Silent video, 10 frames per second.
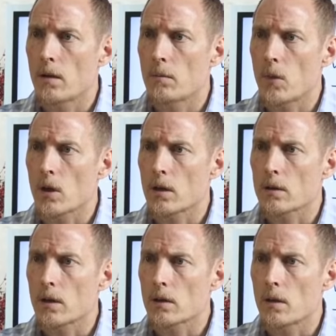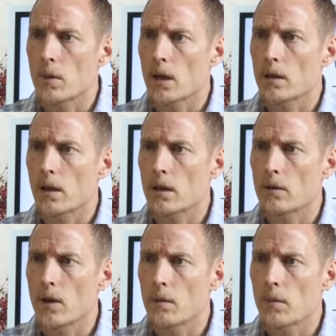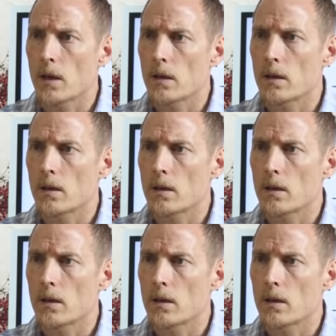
Marcon test came back negative, yet my